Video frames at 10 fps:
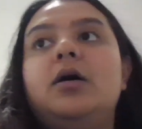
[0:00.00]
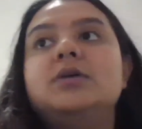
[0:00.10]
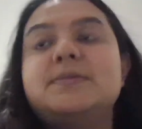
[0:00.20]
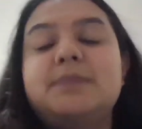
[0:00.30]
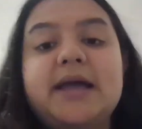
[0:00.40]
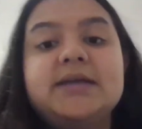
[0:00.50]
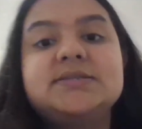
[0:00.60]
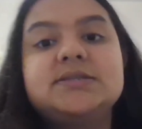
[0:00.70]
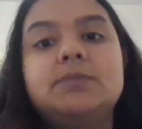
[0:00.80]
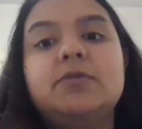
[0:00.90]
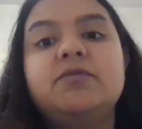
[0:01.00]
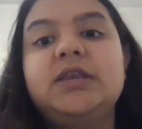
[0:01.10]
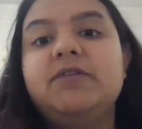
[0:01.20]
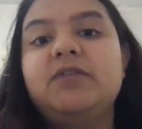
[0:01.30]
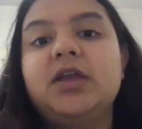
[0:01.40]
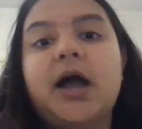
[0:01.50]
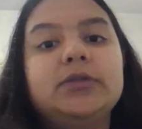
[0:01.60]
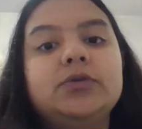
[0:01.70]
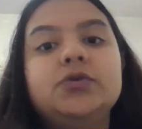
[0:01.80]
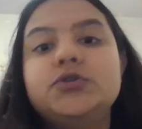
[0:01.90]
supplier's term of delivering
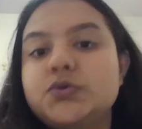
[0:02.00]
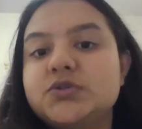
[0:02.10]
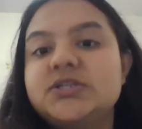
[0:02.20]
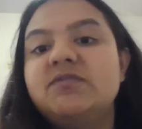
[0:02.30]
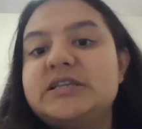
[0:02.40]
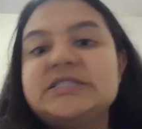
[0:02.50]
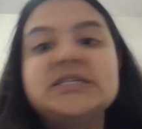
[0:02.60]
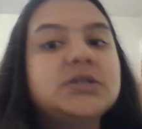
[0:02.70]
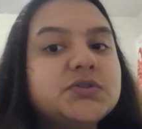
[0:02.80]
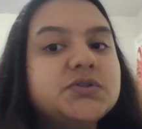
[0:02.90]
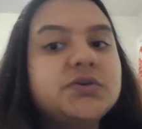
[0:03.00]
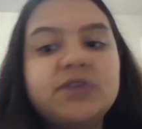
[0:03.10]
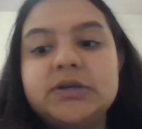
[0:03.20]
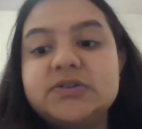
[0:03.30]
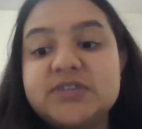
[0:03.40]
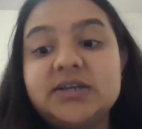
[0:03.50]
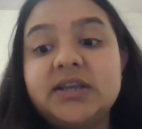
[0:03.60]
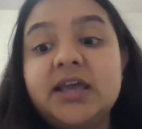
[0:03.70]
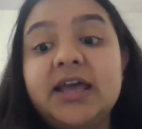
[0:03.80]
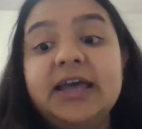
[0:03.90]
either on Tuesday, Wednesday, Thursday, Friday, or Saturday,